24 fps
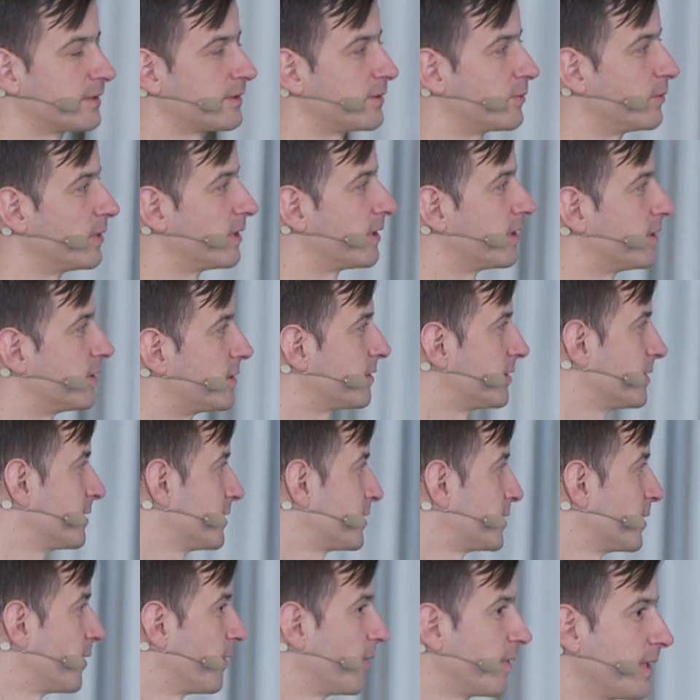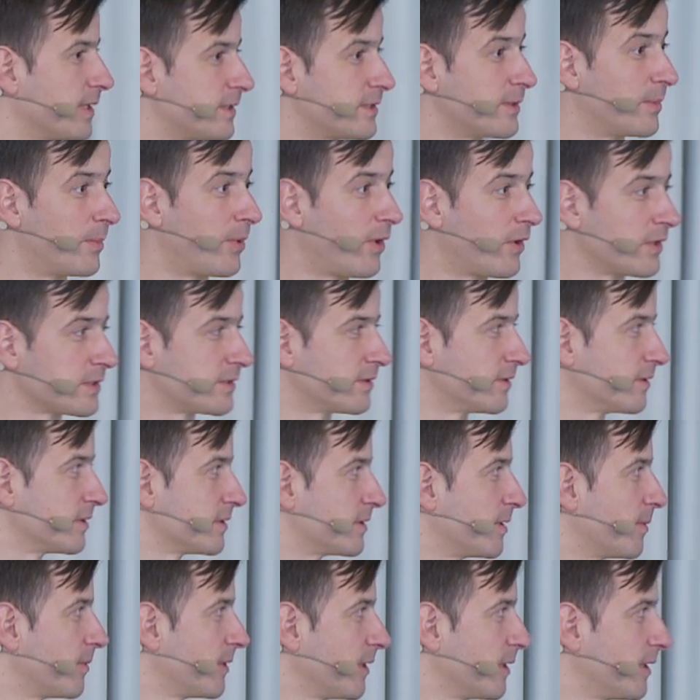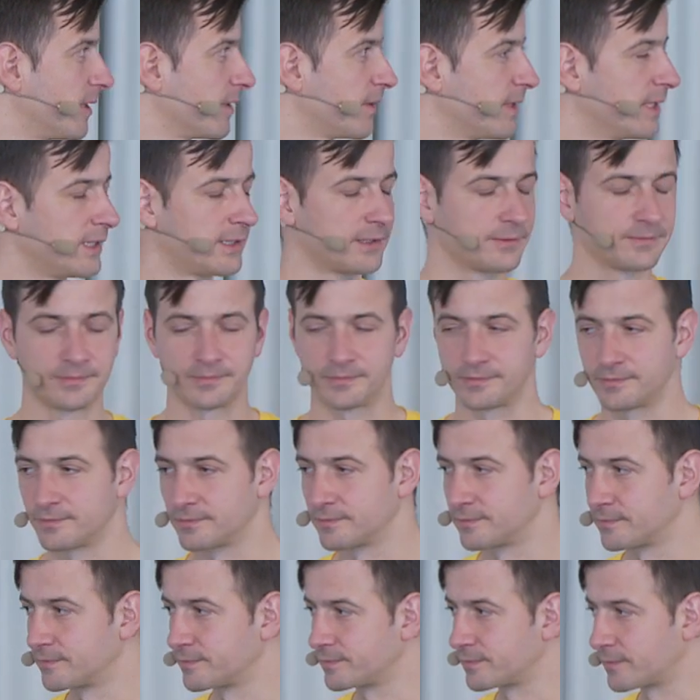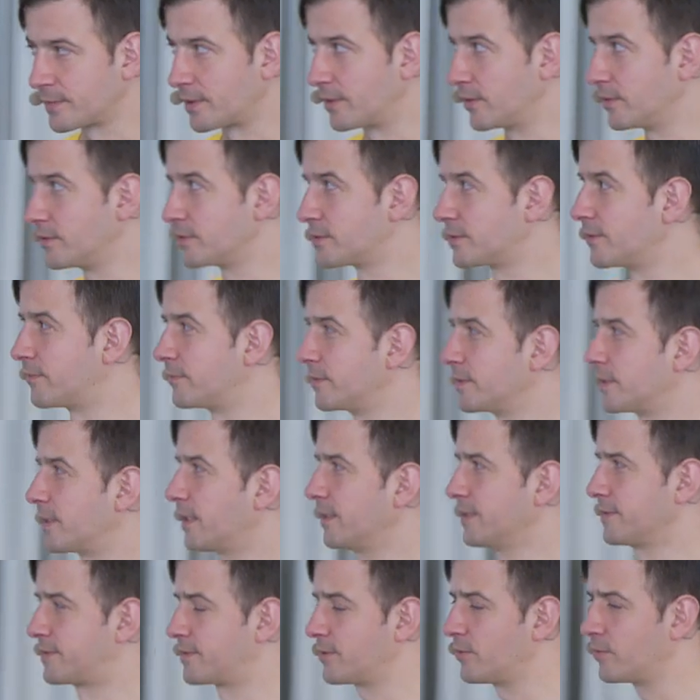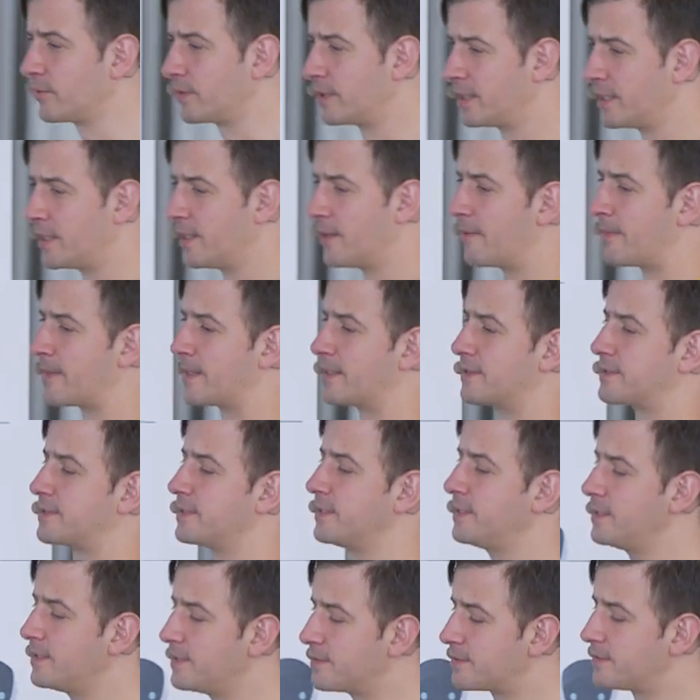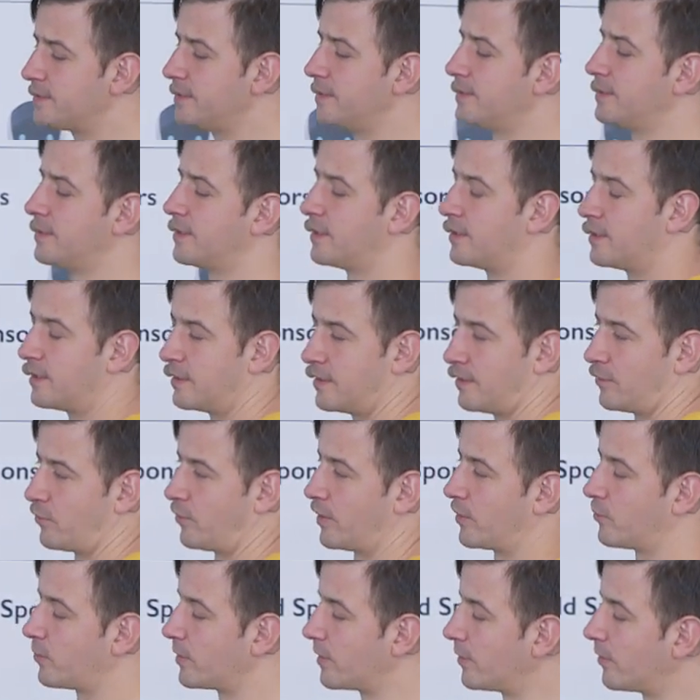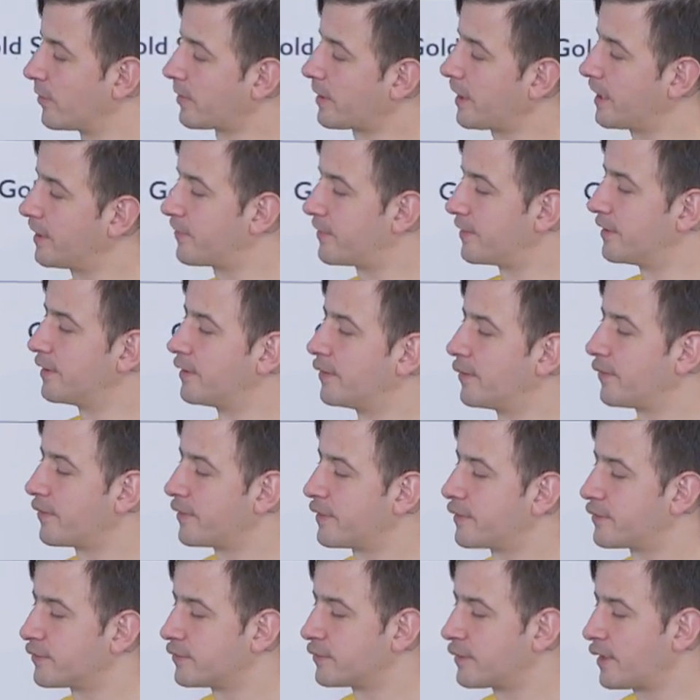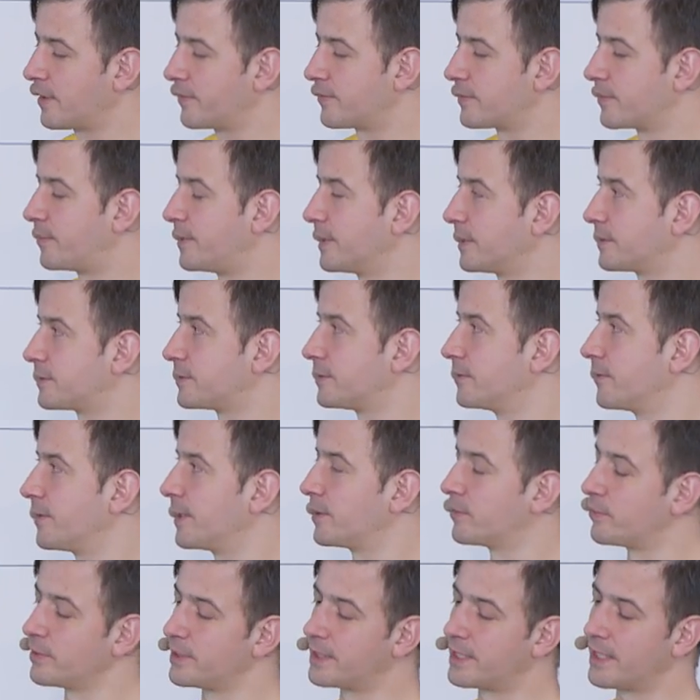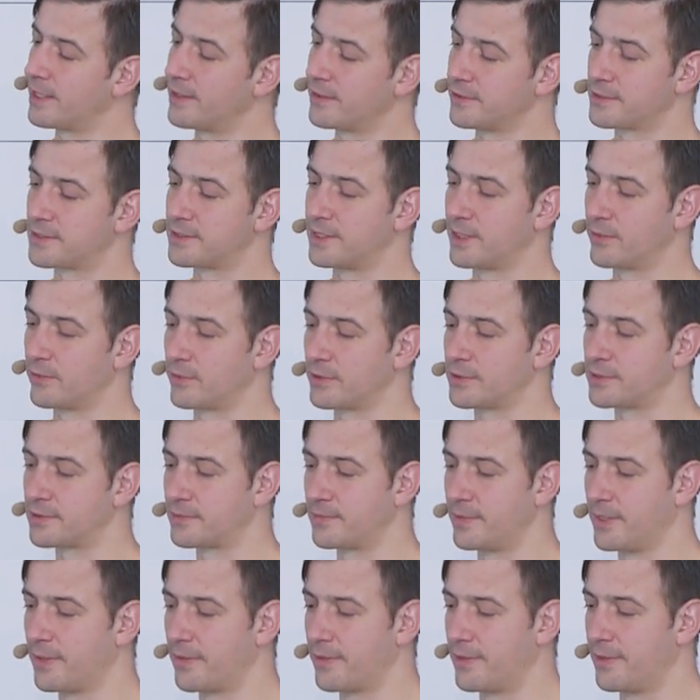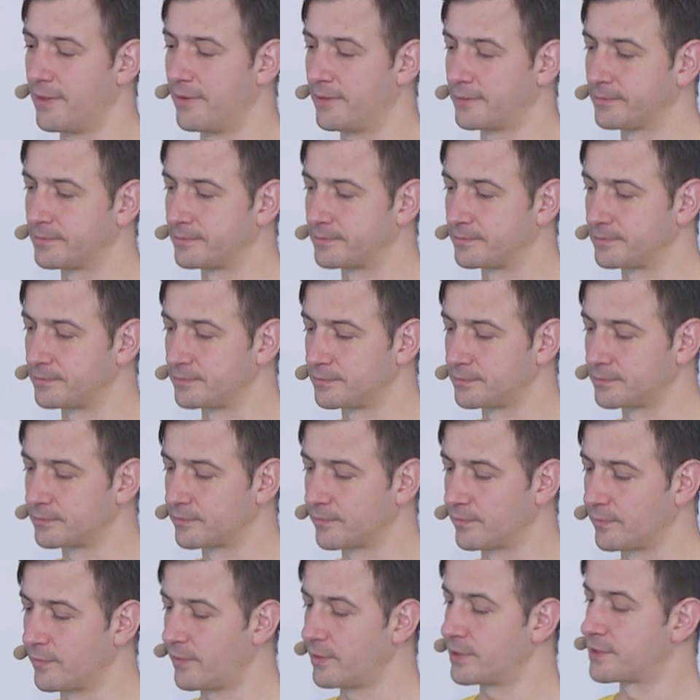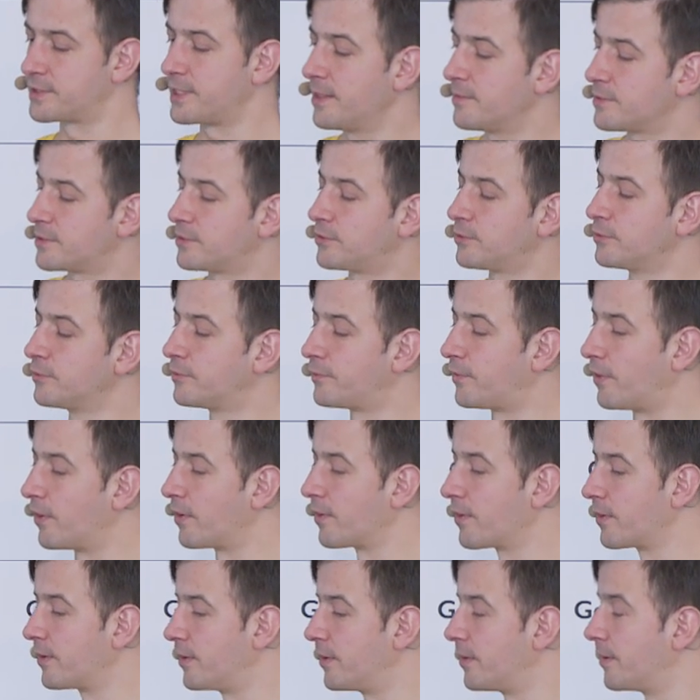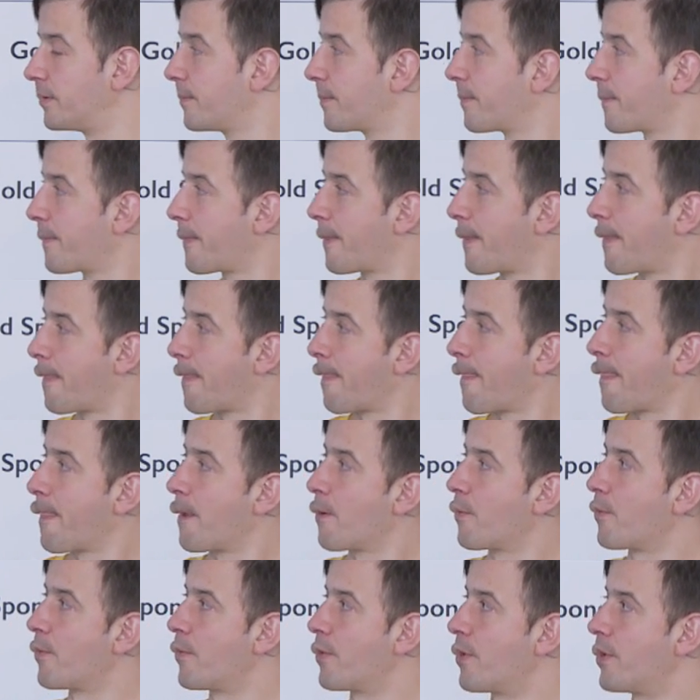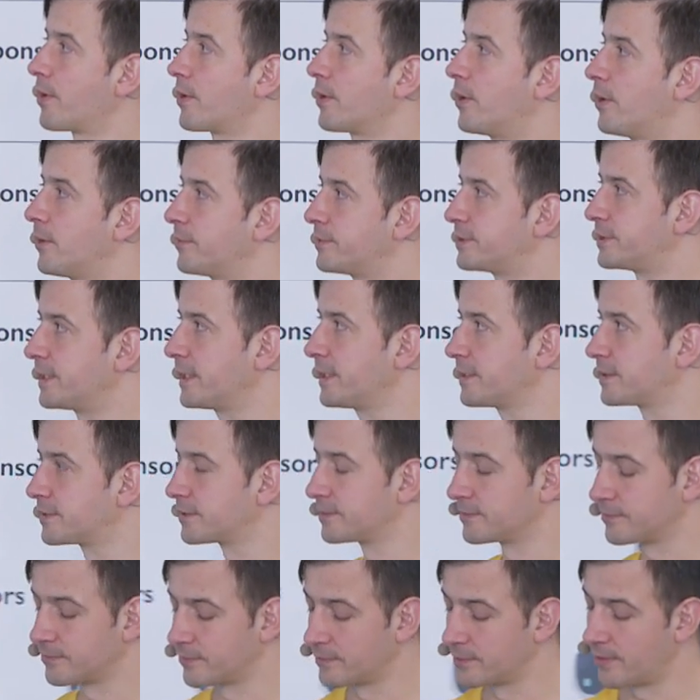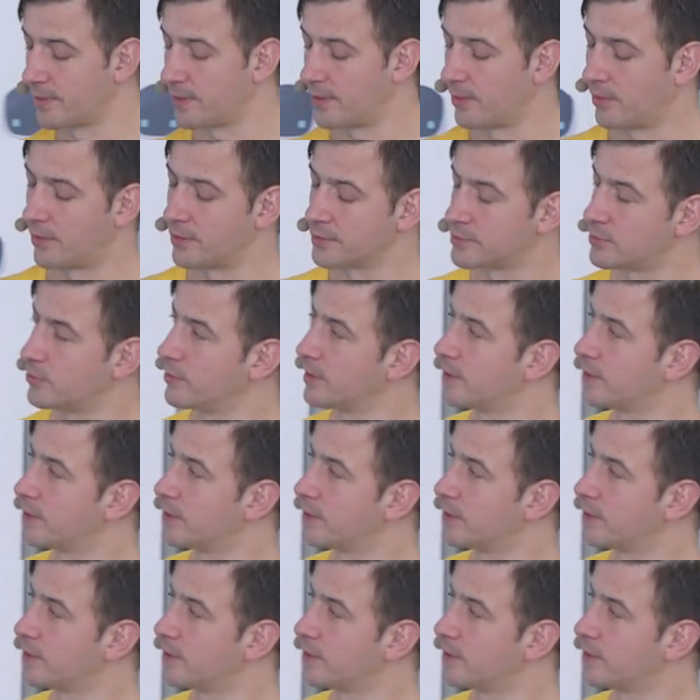so we can sh show that's a boss or something like that. Or use different colors. So we, it's easy when we look at the, at the picture that we can understand what's meant there. And the same is true for the work objects. Now also